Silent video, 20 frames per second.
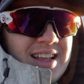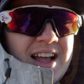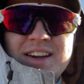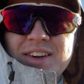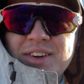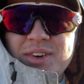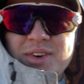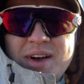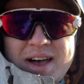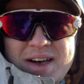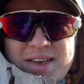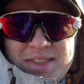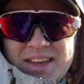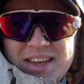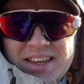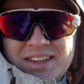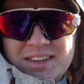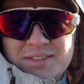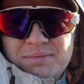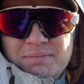I don't know how
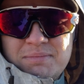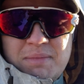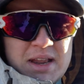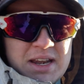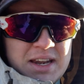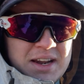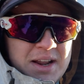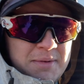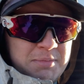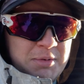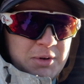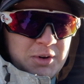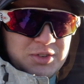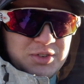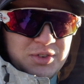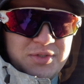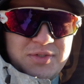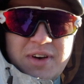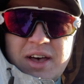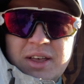they made it up here
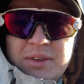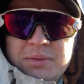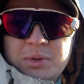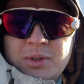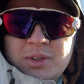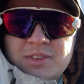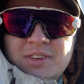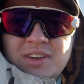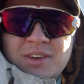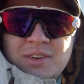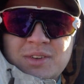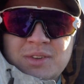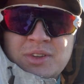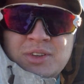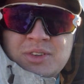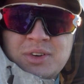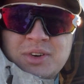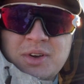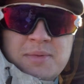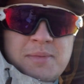so fast, but it said it only
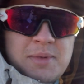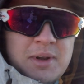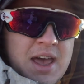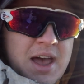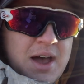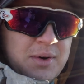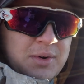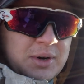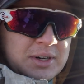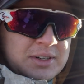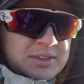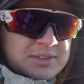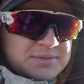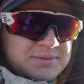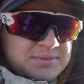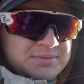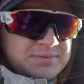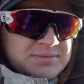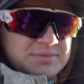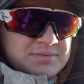took them an hour, and
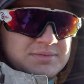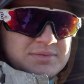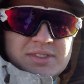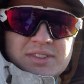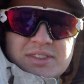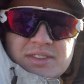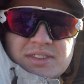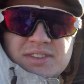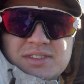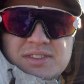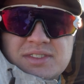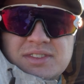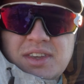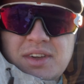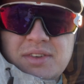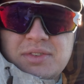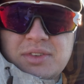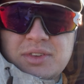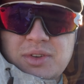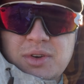
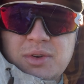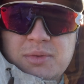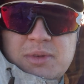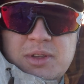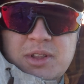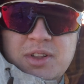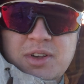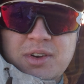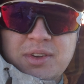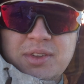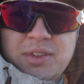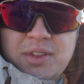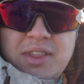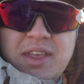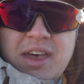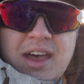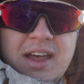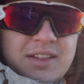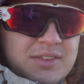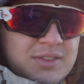definitely took me longer than
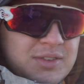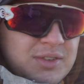that.